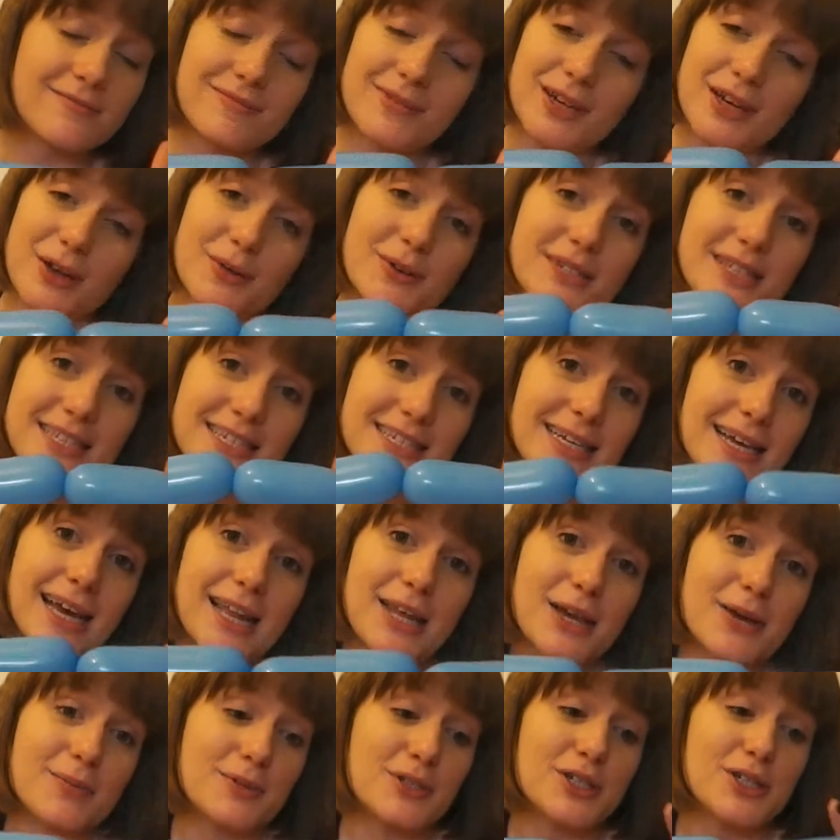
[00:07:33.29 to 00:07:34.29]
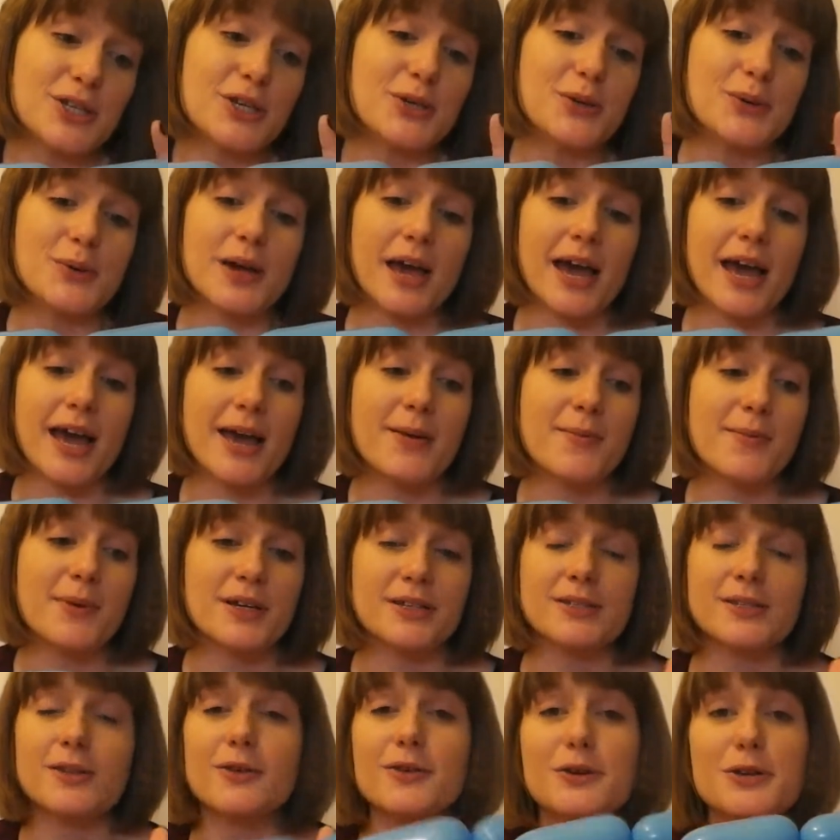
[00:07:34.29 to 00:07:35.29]
you know, it's entirely up to you,
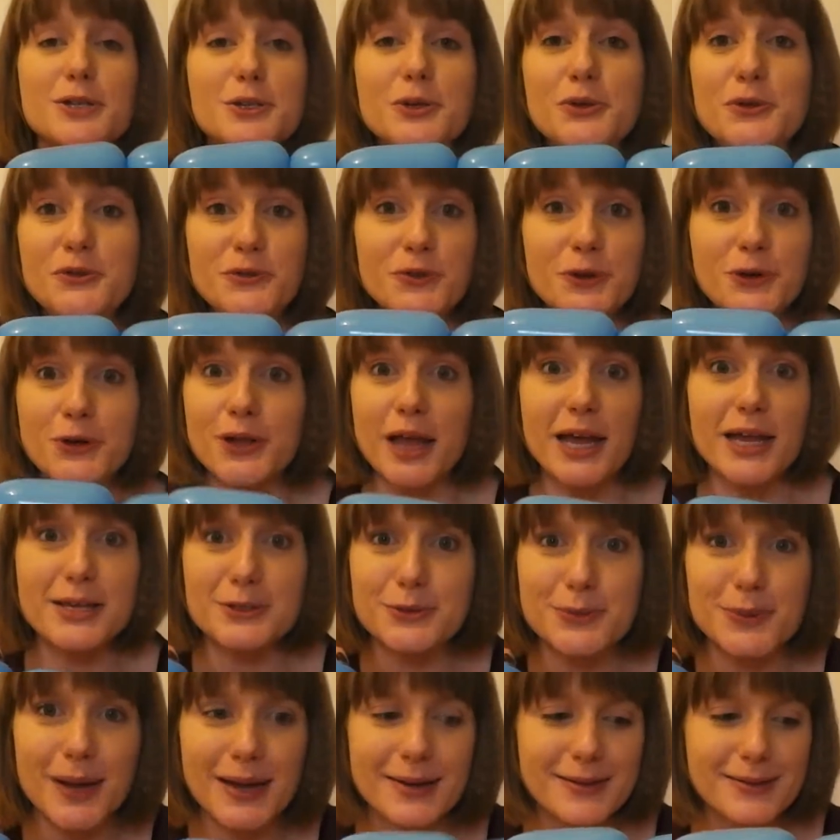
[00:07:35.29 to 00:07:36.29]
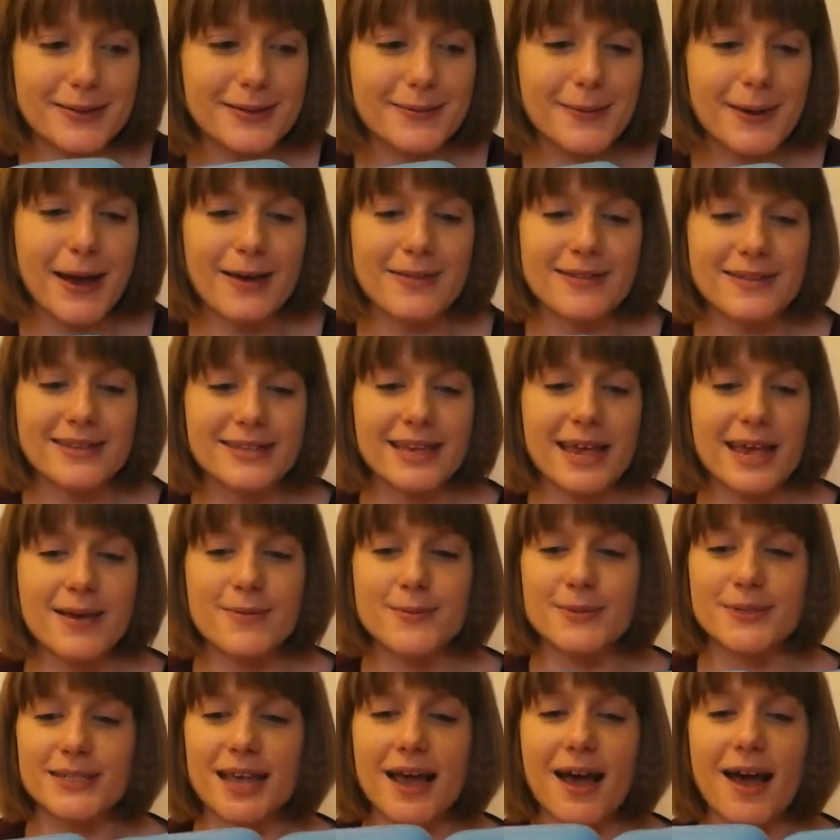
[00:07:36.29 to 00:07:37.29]
as long as all four legs are around about the
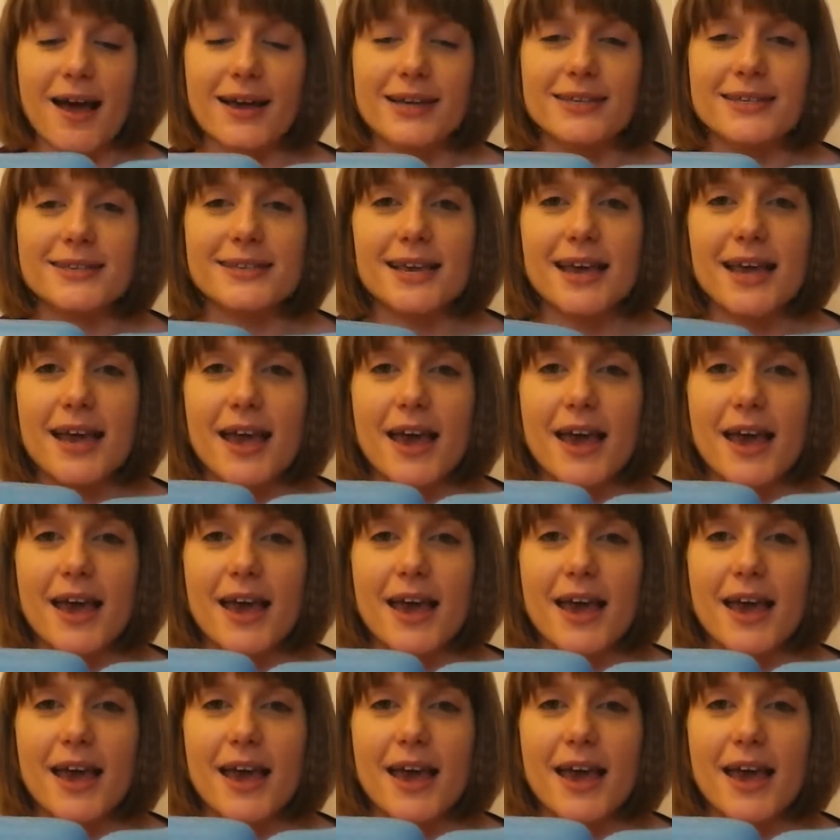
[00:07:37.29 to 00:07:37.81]
same size.